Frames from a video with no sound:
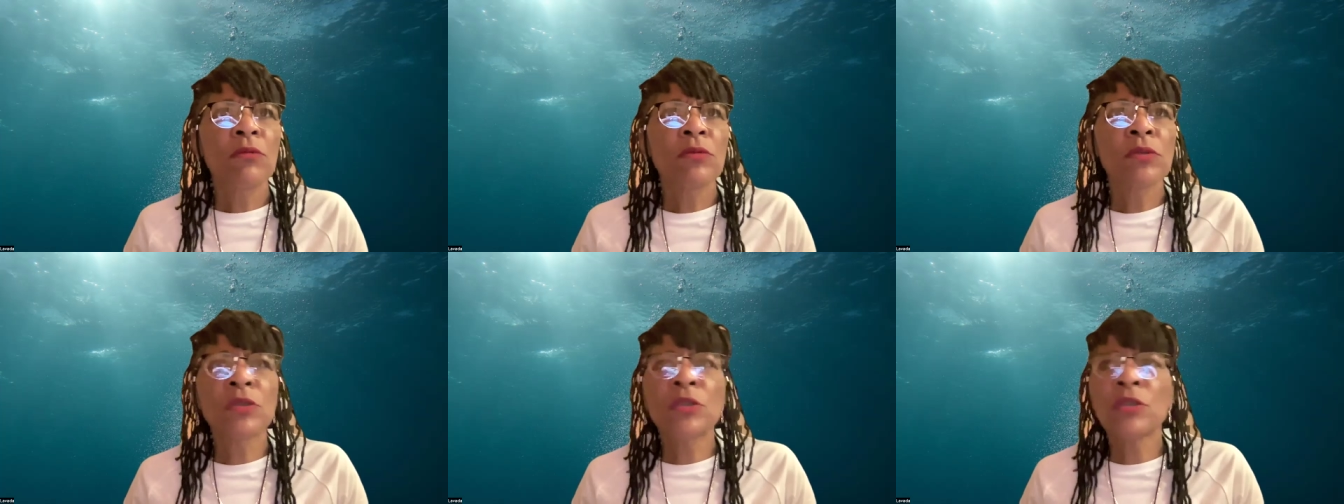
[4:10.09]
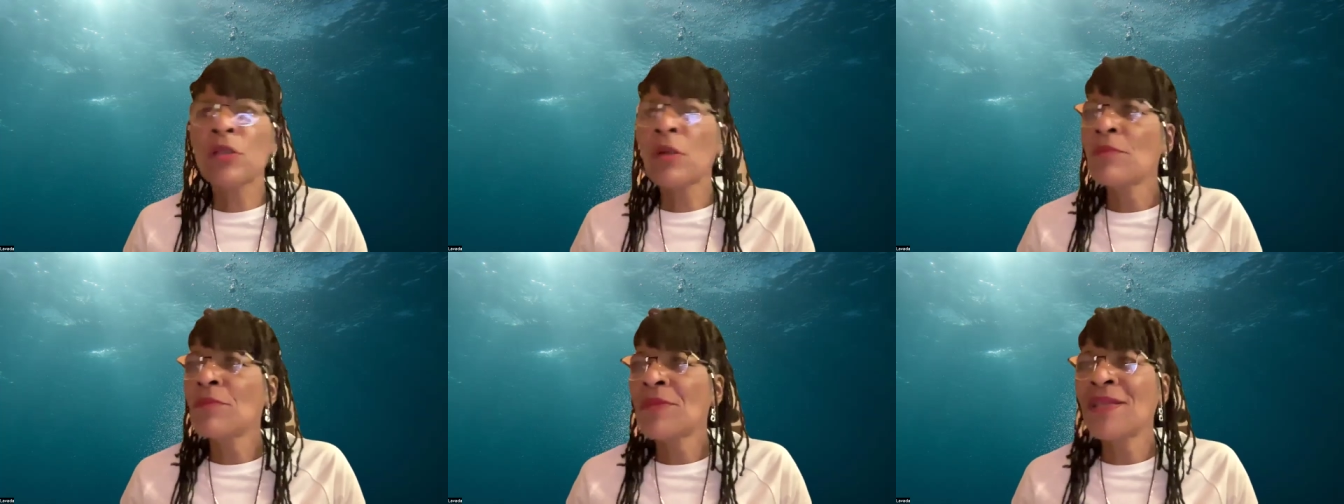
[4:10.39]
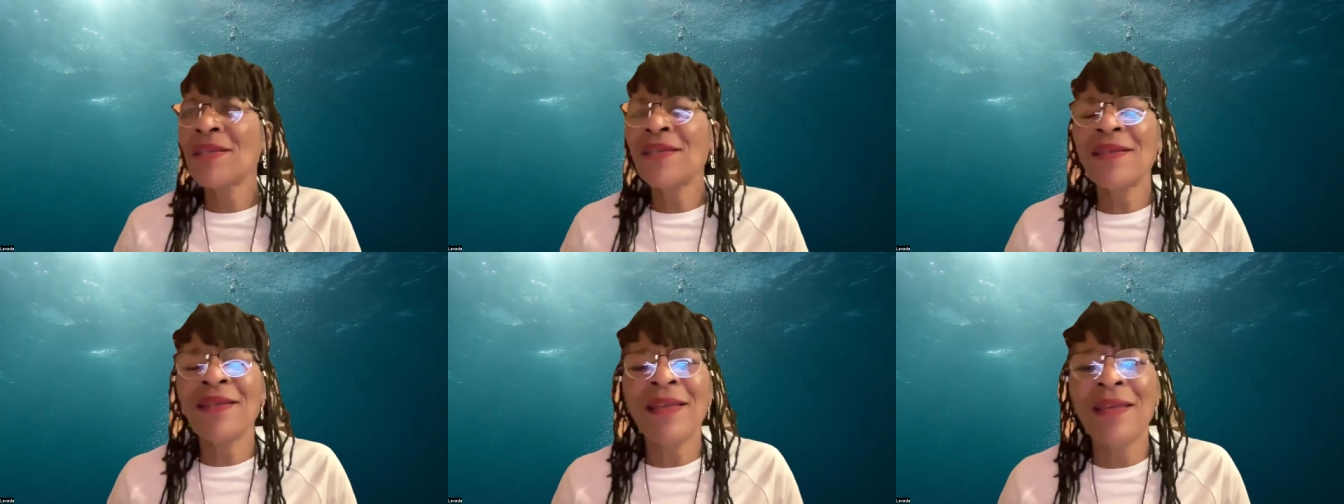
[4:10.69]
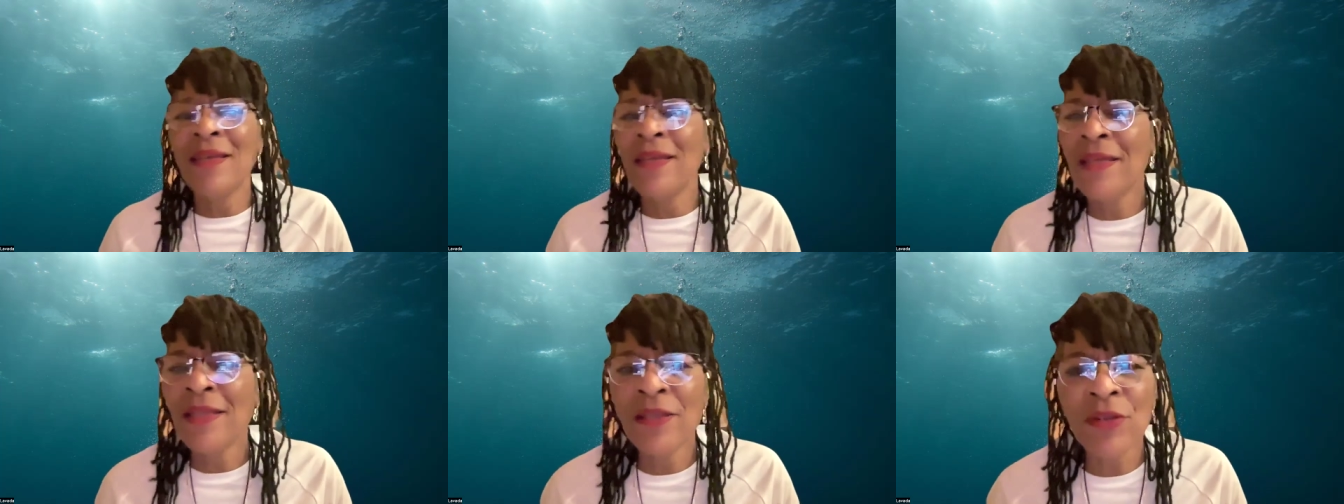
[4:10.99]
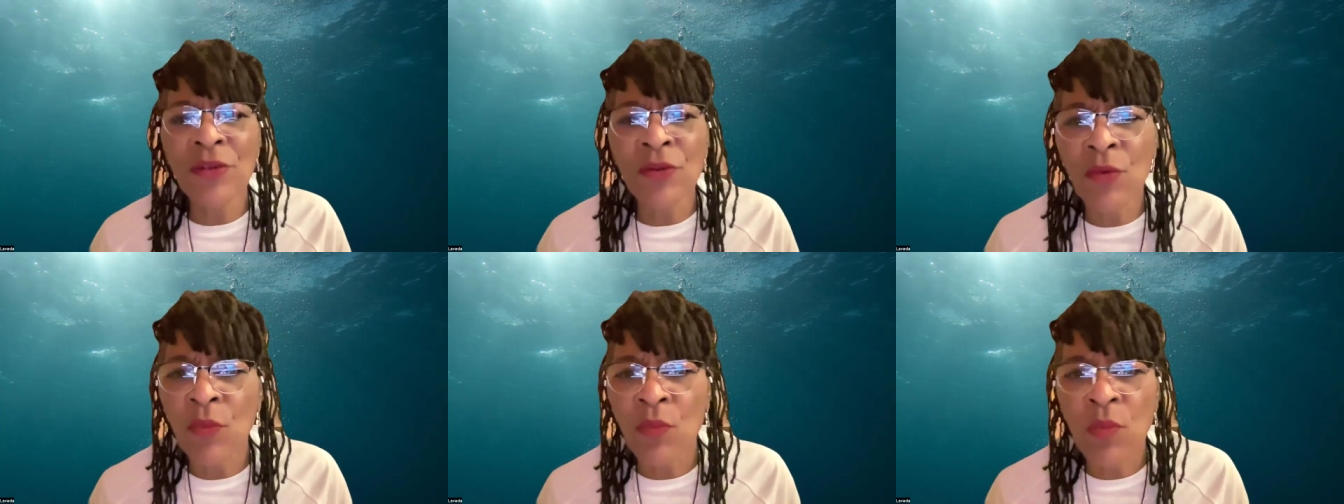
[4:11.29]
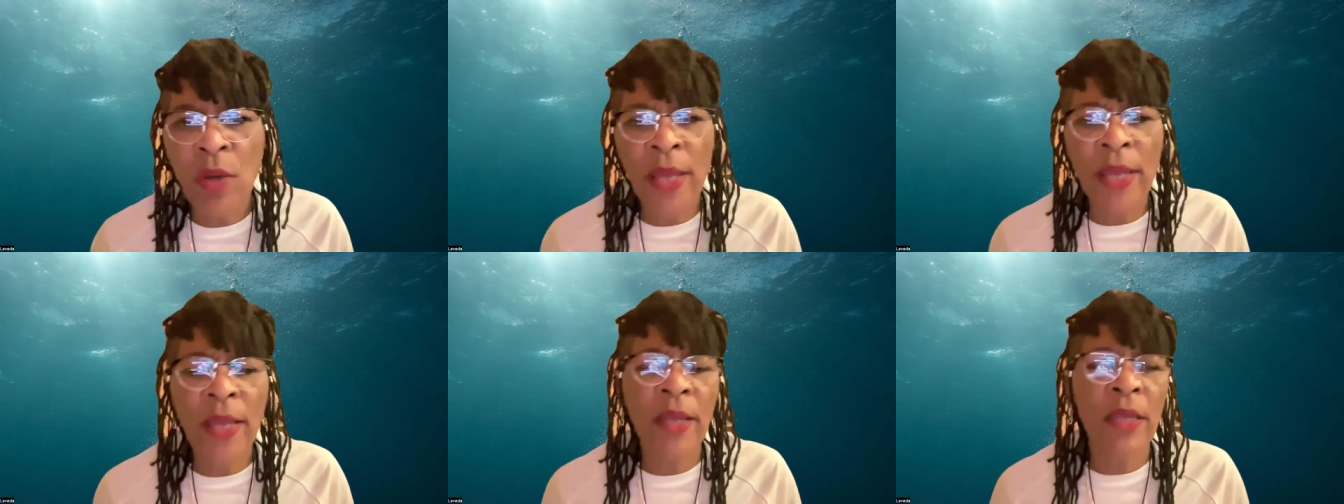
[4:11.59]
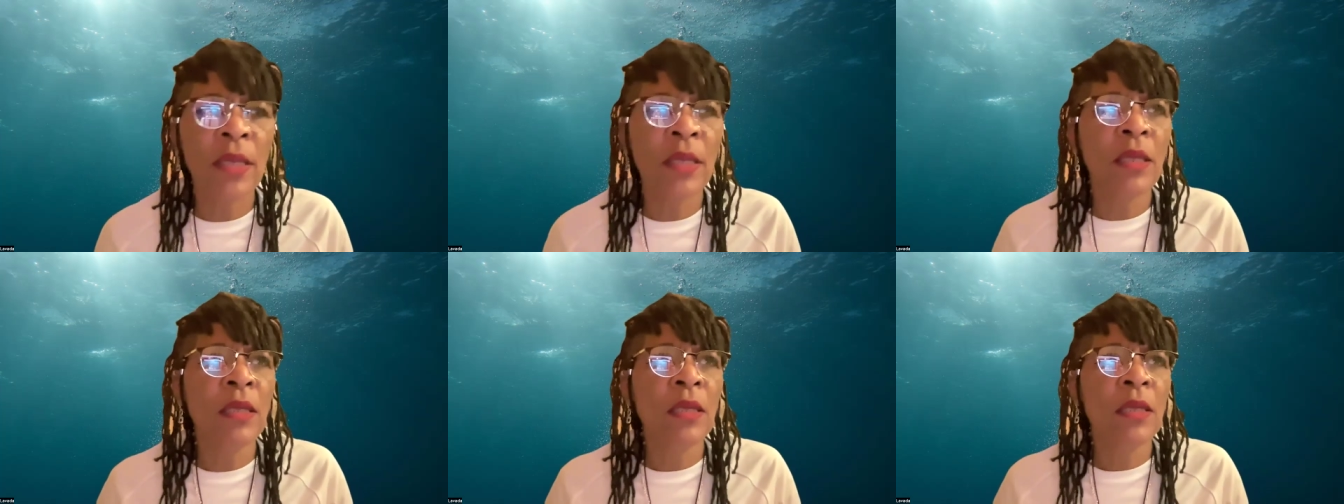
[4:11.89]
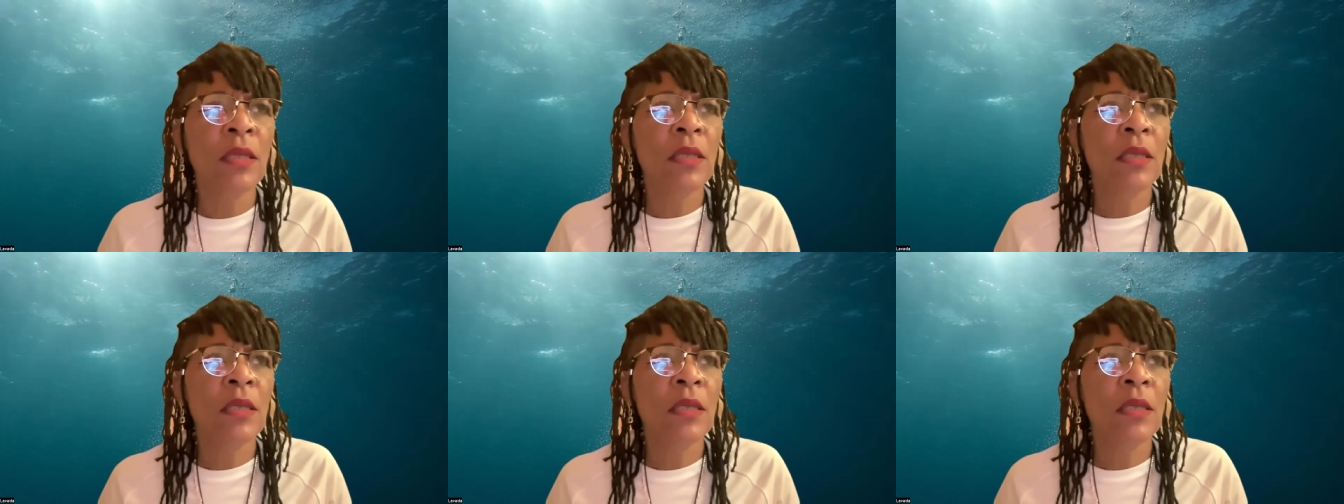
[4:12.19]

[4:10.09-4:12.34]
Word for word: something hidden away,